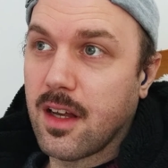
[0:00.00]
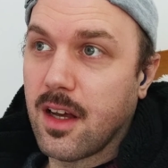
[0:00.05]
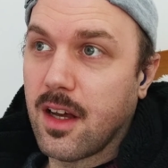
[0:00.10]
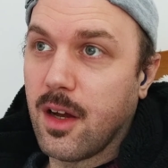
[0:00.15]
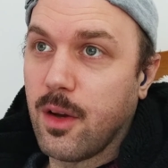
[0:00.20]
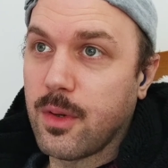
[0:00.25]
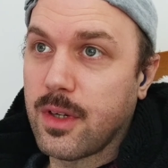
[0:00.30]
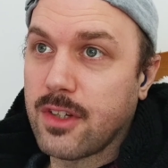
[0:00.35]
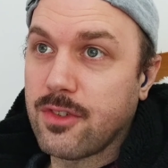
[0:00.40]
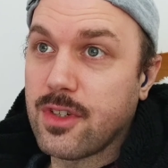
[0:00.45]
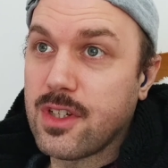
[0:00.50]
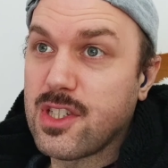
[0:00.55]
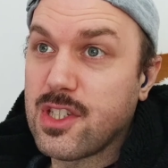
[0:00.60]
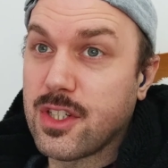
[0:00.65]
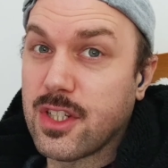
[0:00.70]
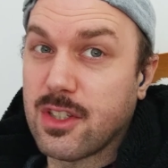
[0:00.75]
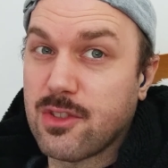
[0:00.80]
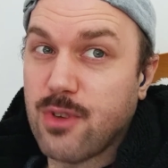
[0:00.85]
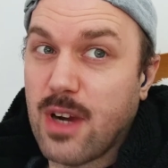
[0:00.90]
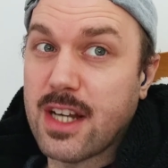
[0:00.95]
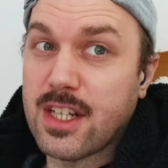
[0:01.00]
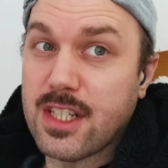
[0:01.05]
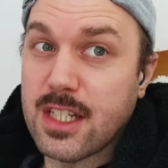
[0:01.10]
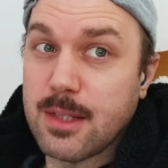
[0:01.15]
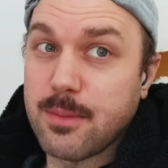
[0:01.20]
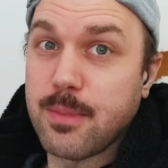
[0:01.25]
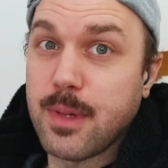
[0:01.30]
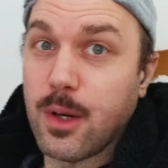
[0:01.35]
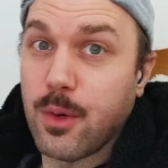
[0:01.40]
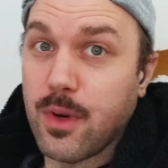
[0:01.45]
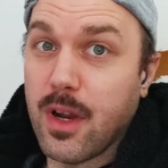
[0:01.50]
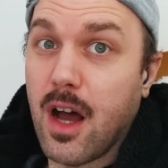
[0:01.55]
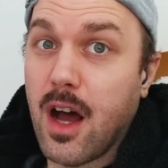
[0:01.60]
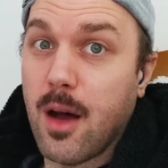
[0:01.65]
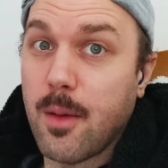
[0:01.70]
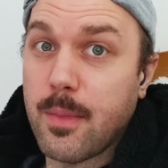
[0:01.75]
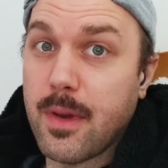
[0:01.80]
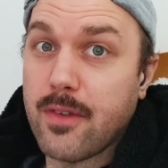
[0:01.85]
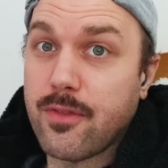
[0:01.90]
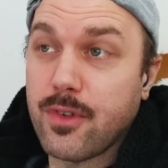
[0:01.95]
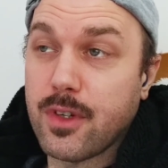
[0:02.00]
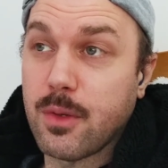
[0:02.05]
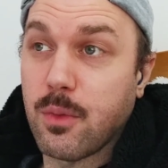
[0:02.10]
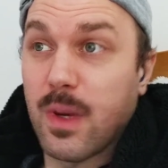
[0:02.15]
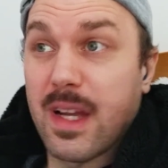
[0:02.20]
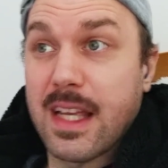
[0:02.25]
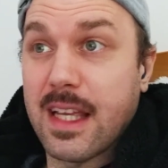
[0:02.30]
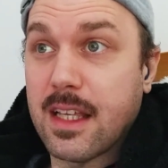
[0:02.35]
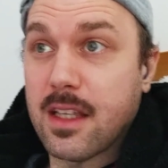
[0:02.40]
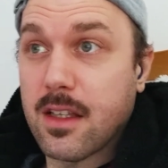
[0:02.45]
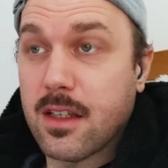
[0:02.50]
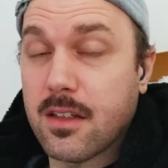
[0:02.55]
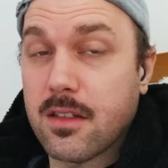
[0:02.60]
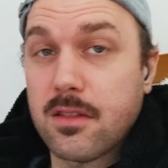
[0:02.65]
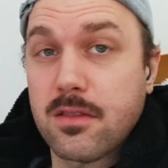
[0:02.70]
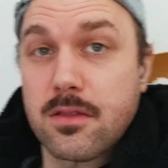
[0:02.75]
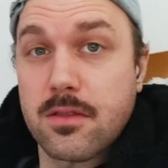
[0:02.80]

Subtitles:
I would encourage you to gradually build up every week